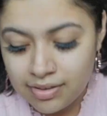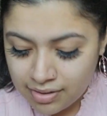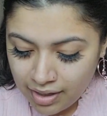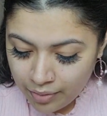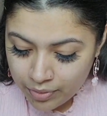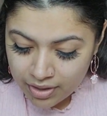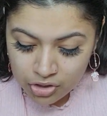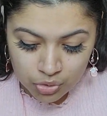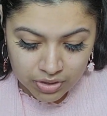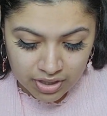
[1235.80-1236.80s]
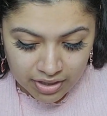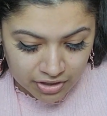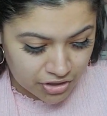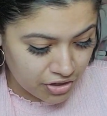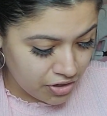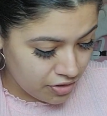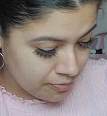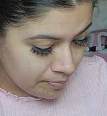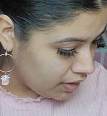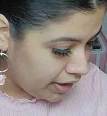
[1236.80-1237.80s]
I really enjoyed talking to her.
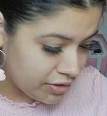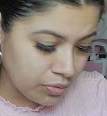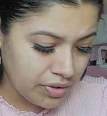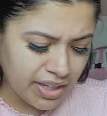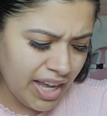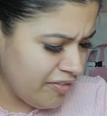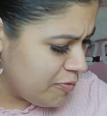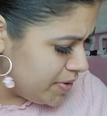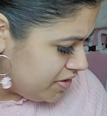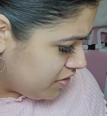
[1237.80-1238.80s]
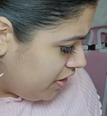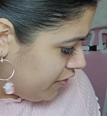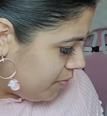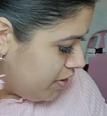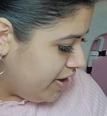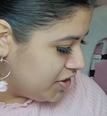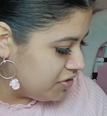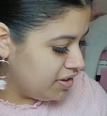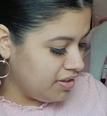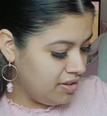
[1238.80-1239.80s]
I don't think I have a business card from her,
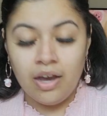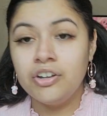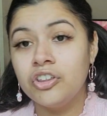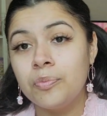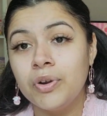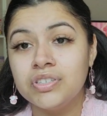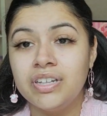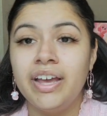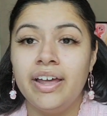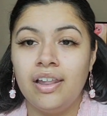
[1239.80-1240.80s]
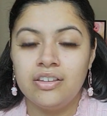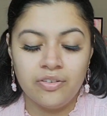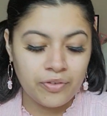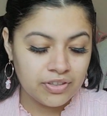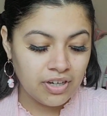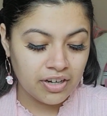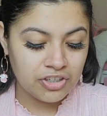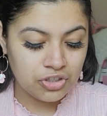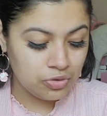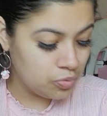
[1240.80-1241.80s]
actually. Another person I had lots of fun talking
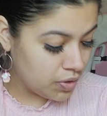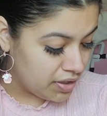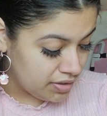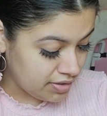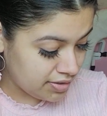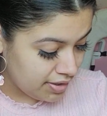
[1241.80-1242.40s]
to was